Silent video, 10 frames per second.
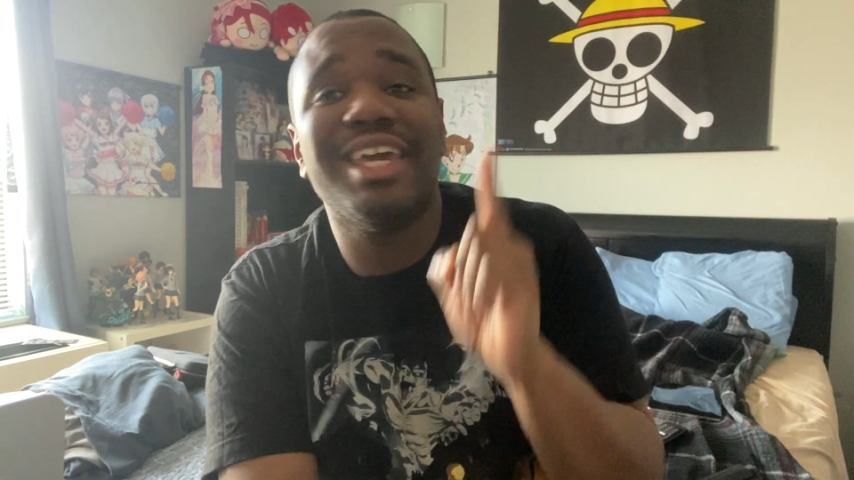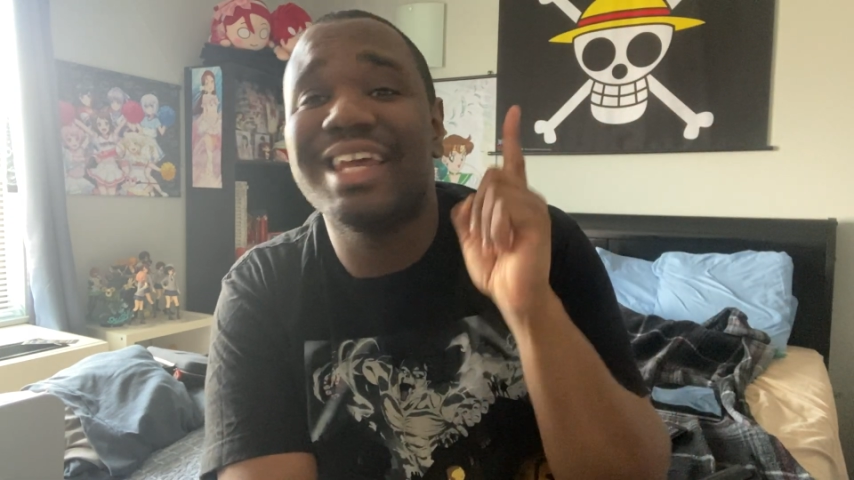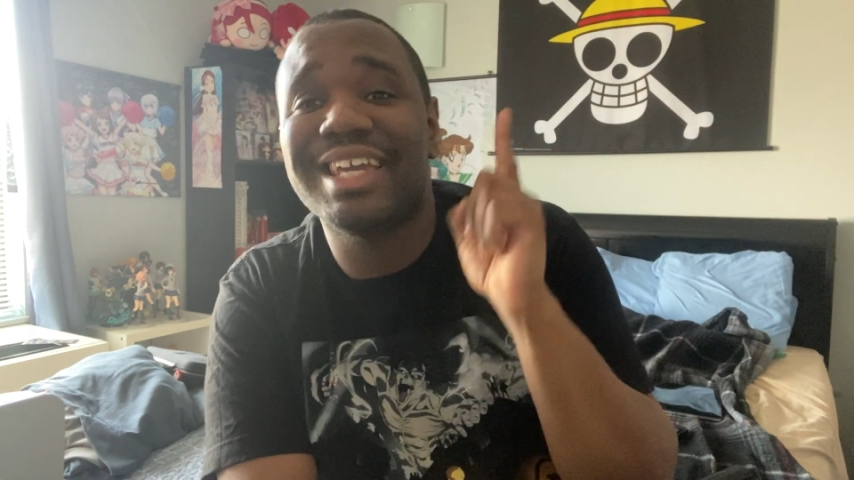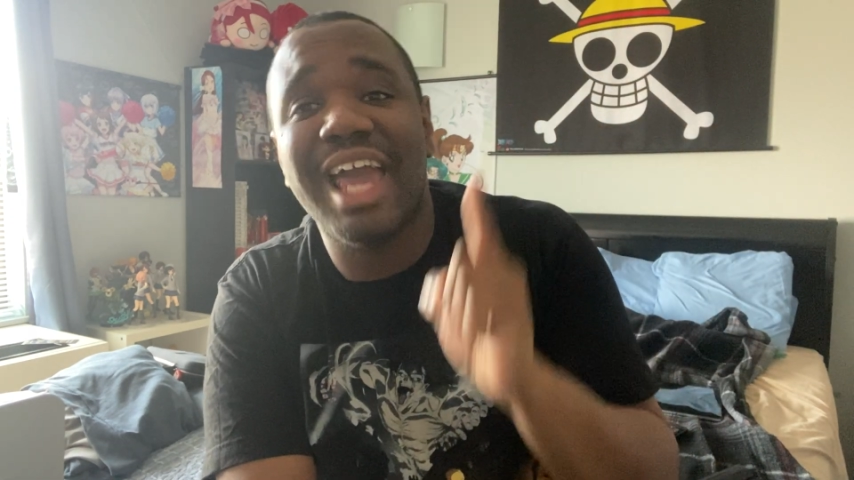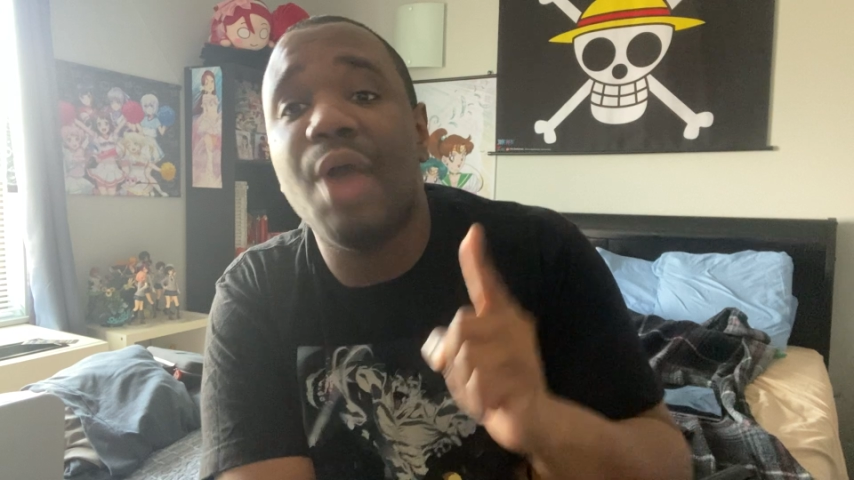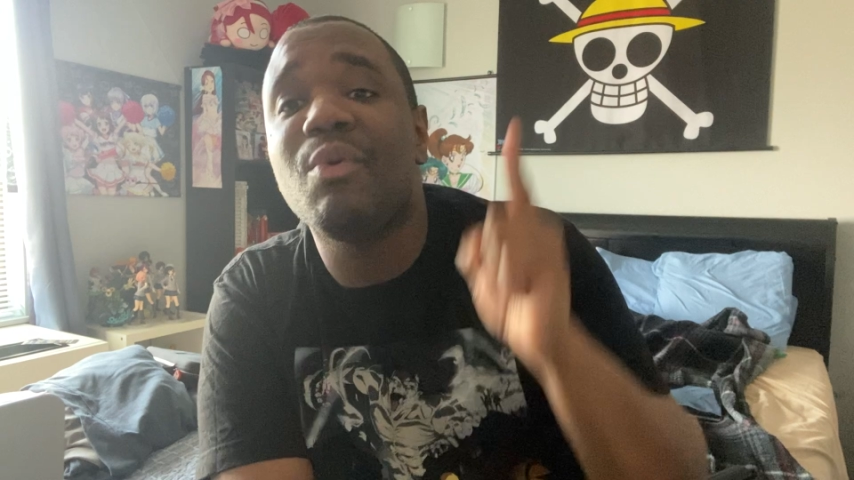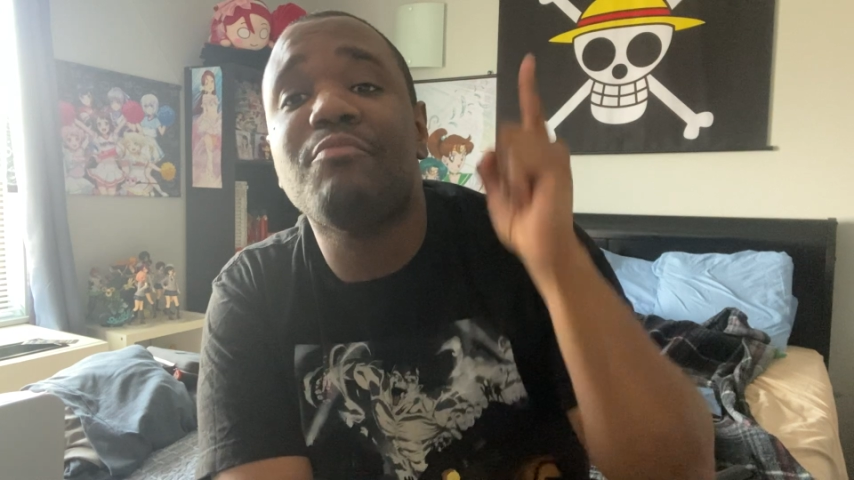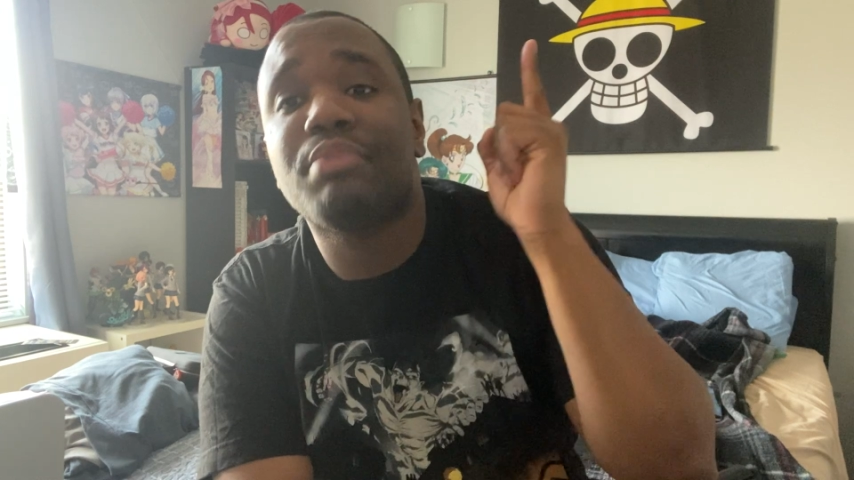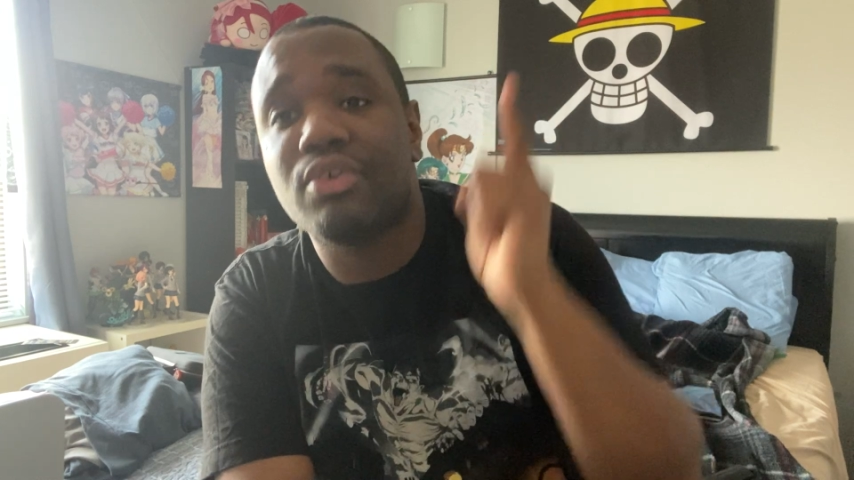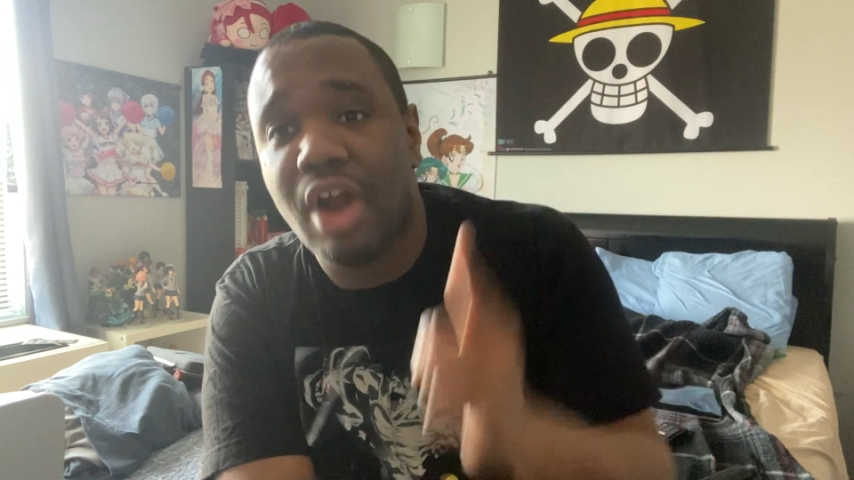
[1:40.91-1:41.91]
it again
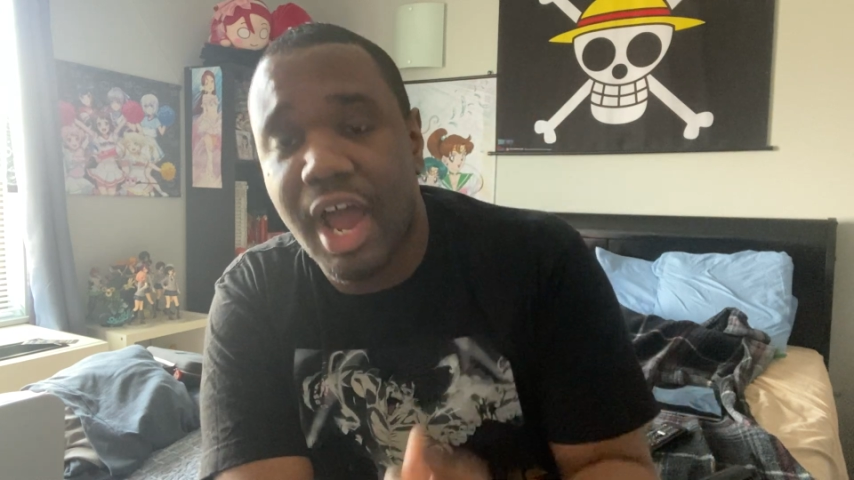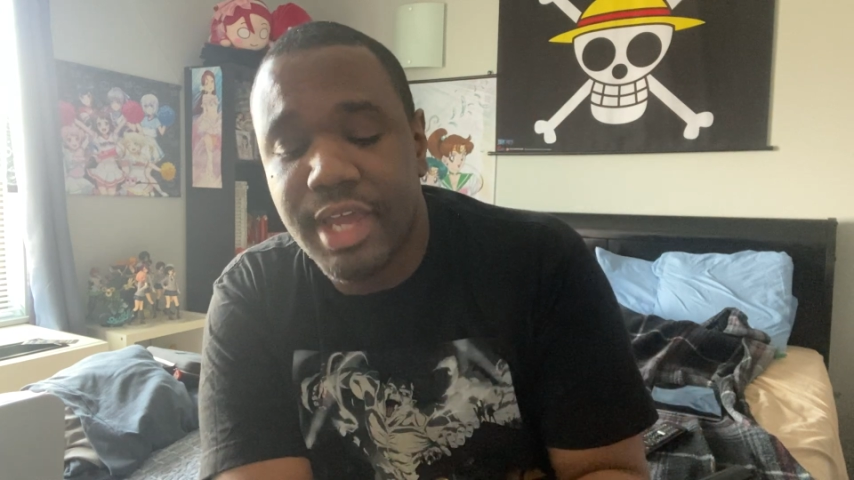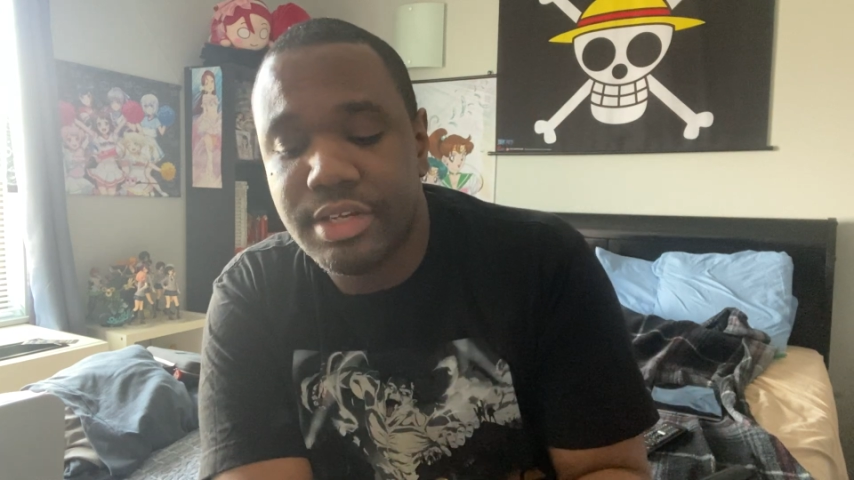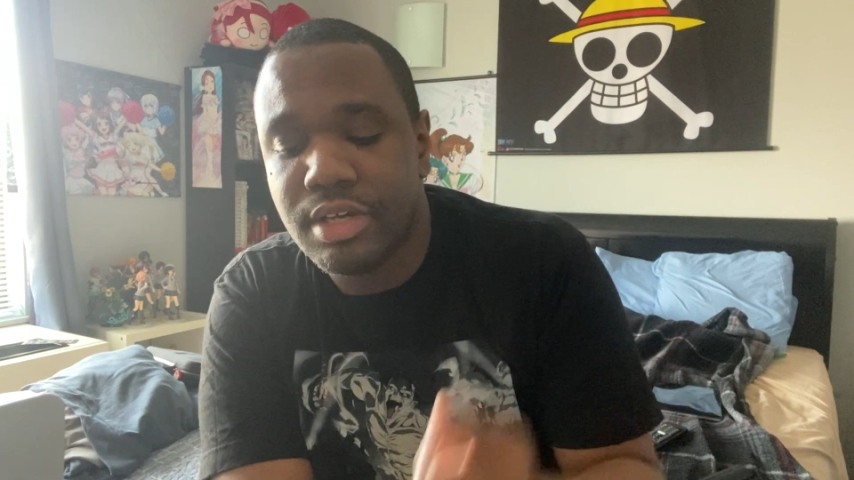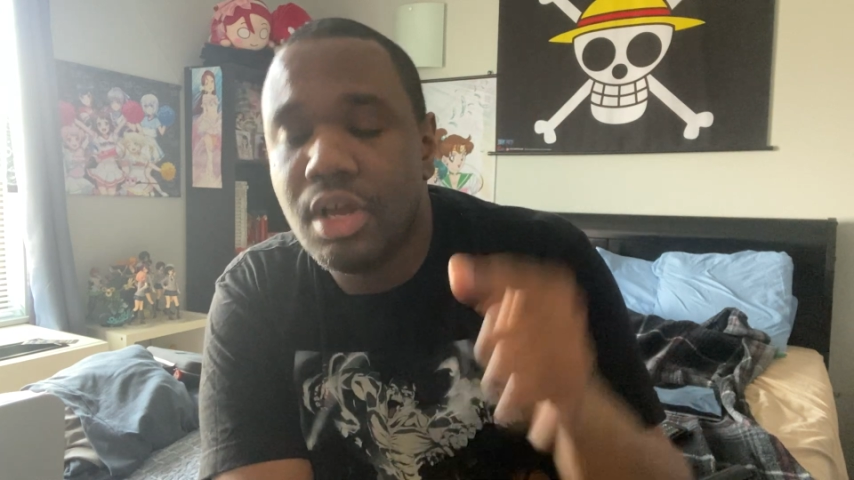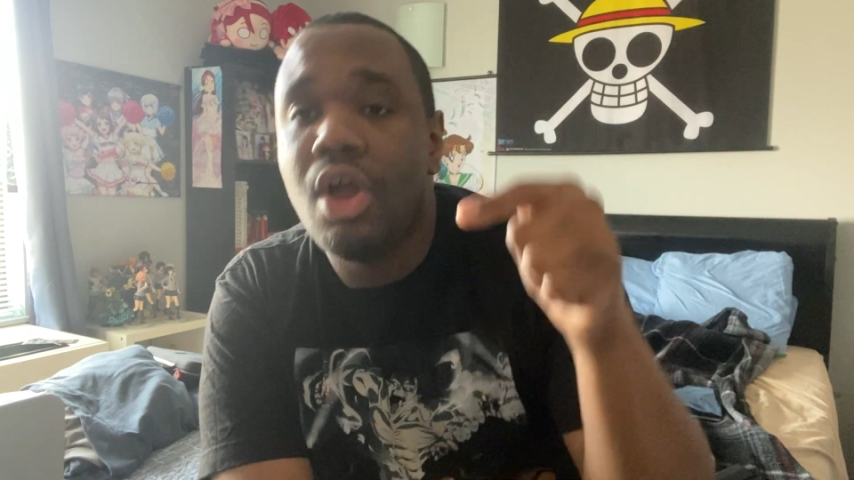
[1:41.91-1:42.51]
with pride.